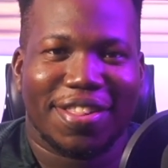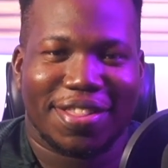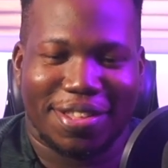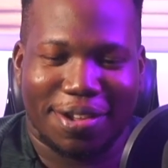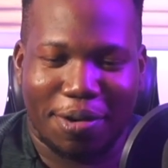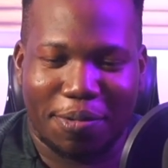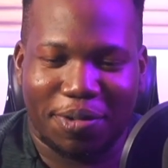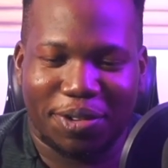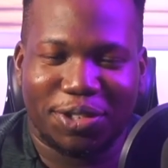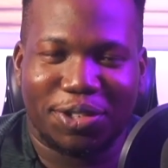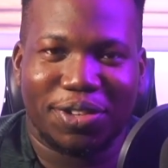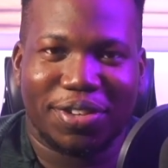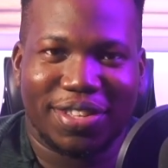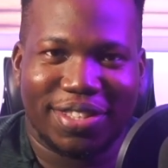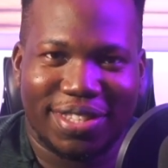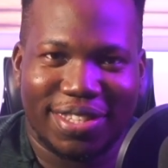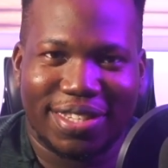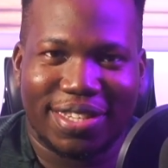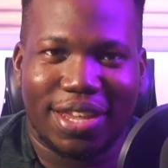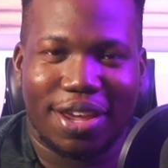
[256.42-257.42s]
There are
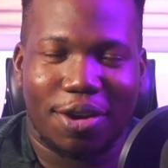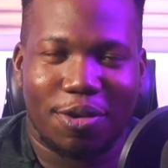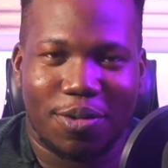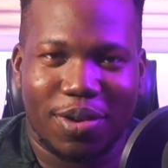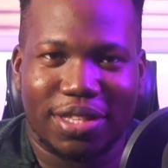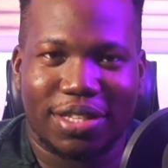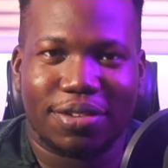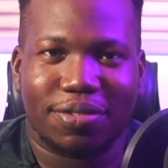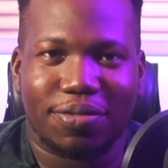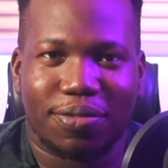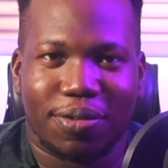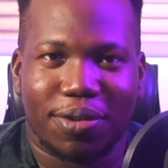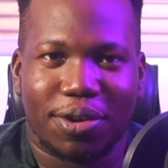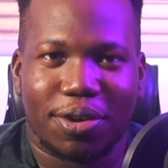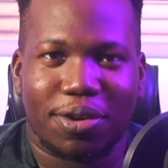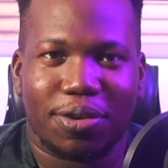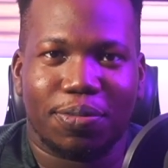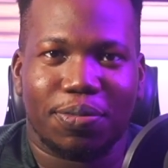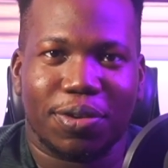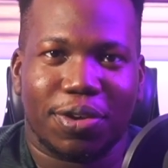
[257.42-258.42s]
opportunities here waiting for
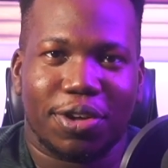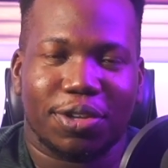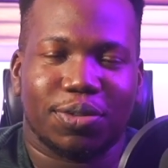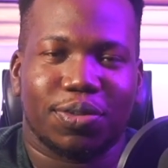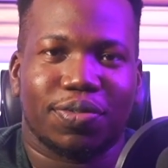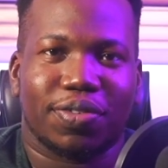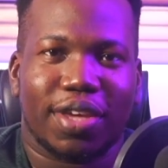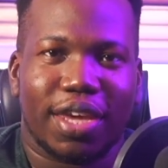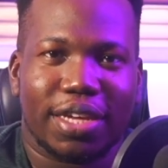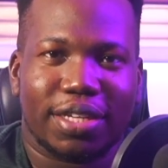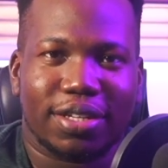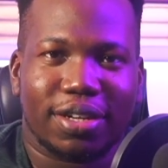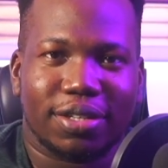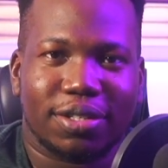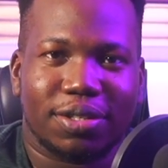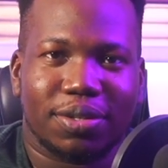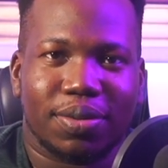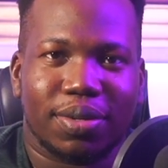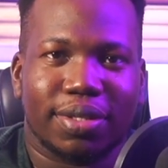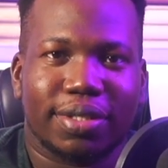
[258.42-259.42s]
you because we've
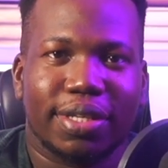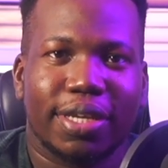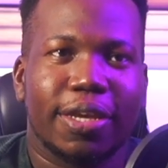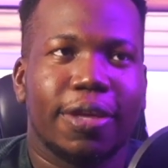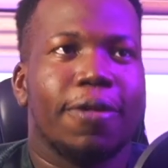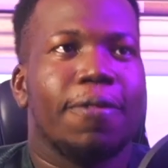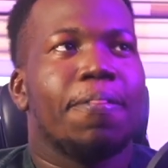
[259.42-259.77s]
catered to it.